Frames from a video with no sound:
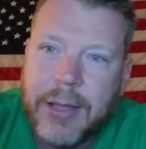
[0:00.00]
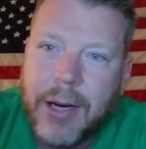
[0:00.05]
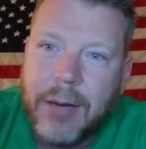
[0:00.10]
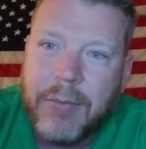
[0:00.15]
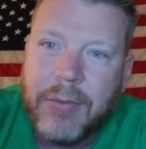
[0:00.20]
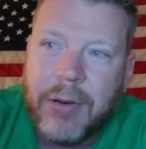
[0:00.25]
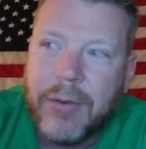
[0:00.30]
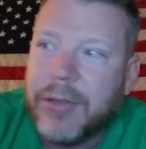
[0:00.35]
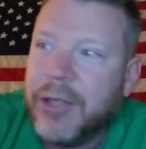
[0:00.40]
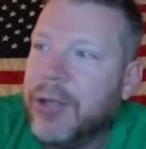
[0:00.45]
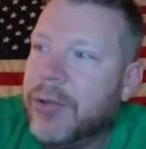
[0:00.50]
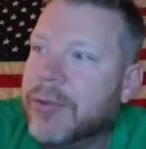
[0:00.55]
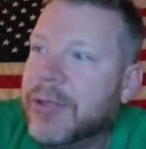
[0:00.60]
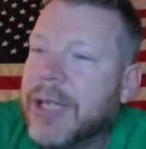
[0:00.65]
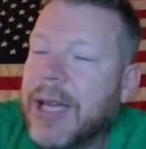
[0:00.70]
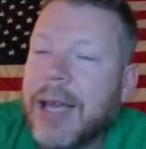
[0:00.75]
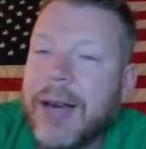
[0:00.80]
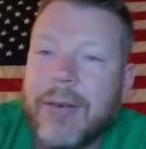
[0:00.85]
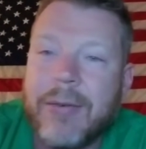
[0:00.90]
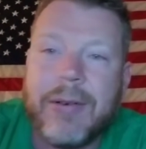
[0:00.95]
I'm going to use
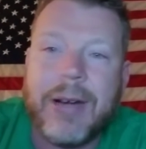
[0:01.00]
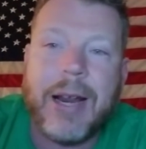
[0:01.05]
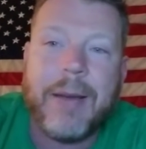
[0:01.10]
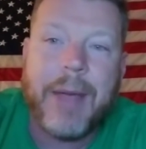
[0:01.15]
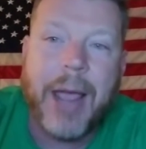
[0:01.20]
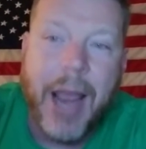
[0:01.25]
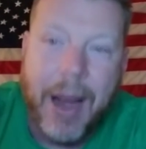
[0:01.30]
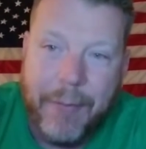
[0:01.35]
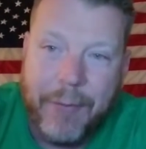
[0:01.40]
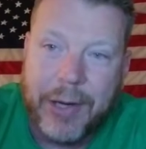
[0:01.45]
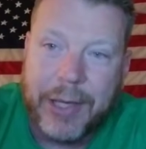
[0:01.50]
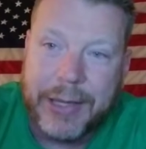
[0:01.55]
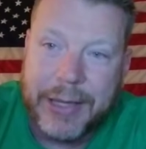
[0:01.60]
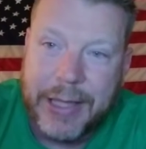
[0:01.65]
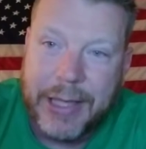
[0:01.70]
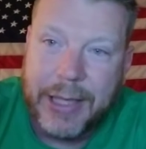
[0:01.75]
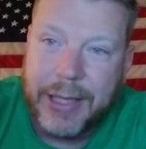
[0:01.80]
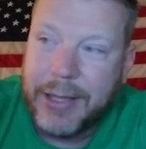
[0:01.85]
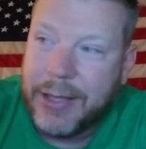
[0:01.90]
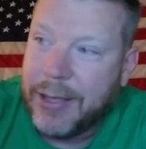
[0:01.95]
that on
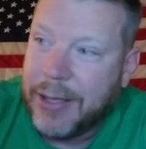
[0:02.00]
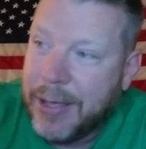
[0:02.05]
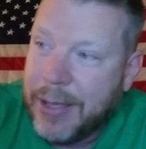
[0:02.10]
everything.